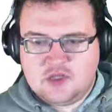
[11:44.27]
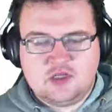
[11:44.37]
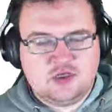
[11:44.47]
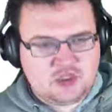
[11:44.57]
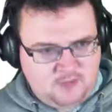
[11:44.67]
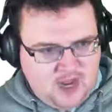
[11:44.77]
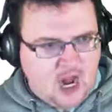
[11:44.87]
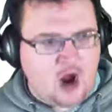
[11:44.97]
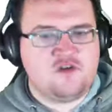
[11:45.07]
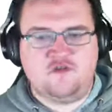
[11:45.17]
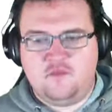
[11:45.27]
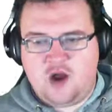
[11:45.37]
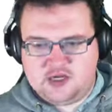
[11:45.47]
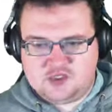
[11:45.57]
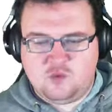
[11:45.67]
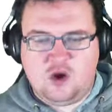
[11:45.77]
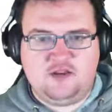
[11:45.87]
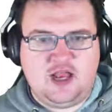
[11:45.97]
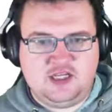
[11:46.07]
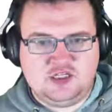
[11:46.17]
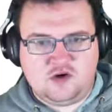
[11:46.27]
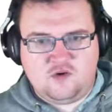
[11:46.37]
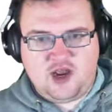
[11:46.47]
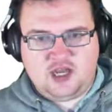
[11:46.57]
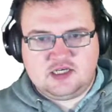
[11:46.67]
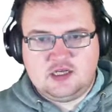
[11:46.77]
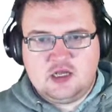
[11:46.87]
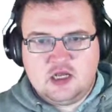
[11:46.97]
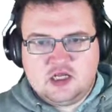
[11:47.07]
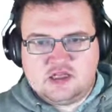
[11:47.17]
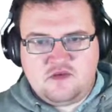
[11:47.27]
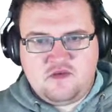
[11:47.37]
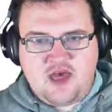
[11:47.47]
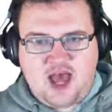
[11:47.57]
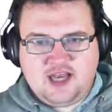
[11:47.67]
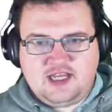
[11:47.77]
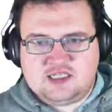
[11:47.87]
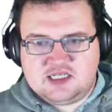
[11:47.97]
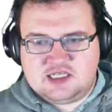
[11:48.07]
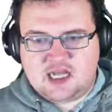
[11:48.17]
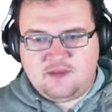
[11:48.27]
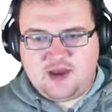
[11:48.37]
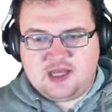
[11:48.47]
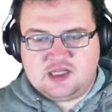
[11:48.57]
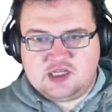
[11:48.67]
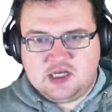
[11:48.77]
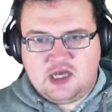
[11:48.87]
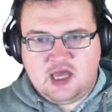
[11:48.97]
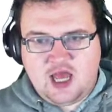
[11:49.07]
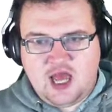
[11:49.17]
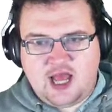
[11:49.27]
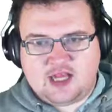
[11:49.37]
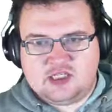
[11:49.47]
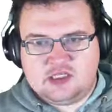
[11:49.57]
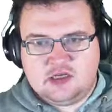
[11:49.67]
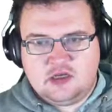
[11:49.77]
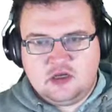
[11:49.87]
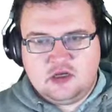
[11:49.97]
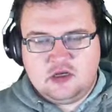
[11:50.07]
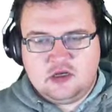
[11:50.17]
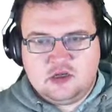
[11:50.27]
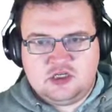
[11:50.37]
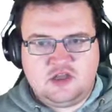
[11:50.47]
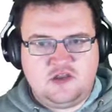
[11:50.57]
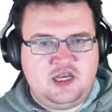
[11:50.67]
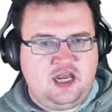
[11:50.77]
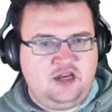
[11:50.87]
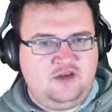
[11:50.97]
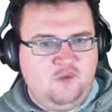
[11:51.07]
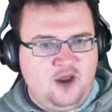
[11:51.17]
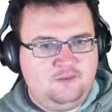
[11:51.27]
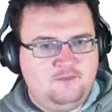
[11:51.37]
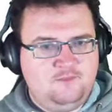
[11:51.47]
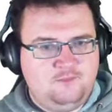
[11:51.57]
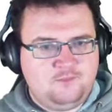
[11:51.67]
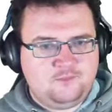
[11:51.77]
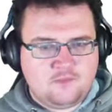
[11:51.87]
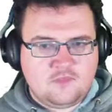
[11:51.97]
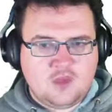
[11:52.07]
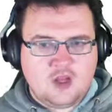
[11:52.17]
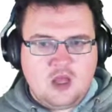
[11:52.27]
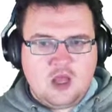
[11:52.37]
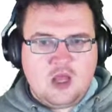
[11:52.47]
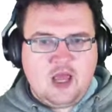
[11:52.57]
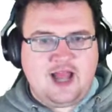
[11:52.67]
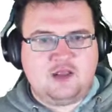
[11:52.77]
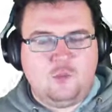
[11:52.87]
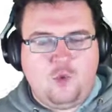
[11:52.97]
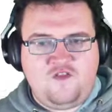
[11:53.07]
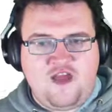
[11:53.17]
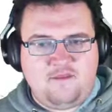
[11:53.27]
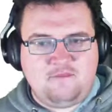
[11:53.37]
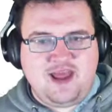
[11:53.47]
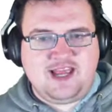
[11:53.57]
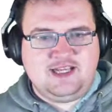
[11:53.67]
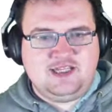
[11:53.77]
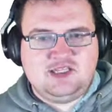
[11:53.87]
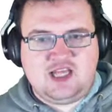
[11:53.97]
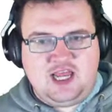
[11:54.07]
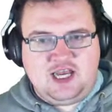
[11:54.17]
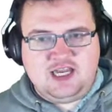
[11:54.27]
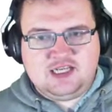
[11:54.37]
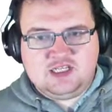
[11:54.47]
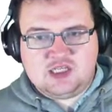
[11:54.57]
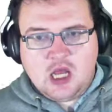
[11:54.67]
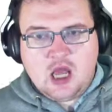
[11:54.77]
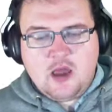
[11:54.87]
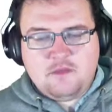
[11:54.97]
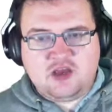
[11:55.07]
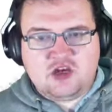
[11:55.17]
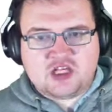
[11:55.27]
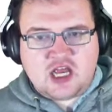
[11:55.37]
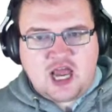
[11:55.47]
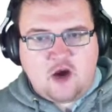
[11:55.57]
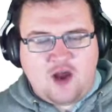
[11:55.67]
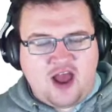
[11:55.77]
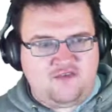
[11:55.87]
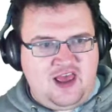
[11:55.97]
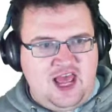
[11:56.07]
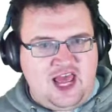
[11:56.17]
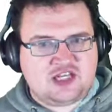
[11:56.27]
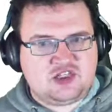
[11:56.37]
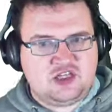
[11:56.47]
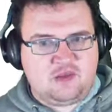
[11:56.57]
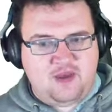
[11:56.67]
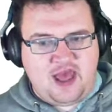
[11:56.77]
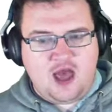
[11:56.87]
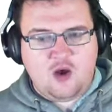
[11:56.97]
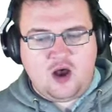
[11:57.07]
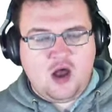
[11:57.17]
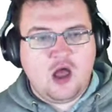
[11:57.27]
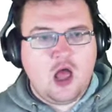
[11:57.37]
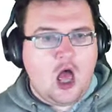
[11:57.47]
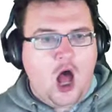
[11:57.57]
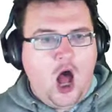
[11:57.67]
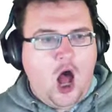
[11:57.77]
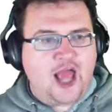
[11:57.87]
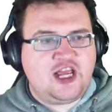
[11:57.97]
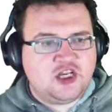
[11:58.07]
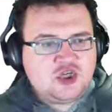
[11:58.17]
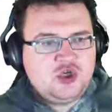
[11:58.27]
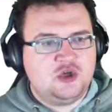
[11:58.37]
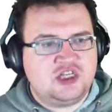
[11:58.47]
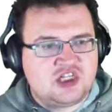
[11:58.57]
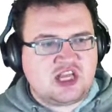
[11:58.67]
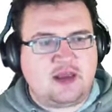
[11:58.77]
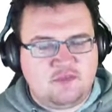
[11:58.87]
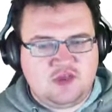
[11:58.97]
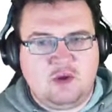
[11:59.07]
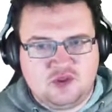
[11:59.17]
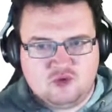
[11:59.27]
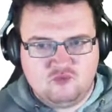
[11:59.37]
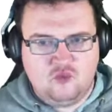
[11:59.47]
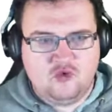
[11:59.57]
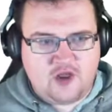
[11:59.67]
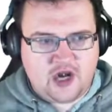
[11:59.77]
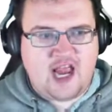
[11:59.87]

To the power of -1, that is correct. So that is the same as x to the -1. And what that means then is, because I now have x to the power, I can do the same thing with the rule that I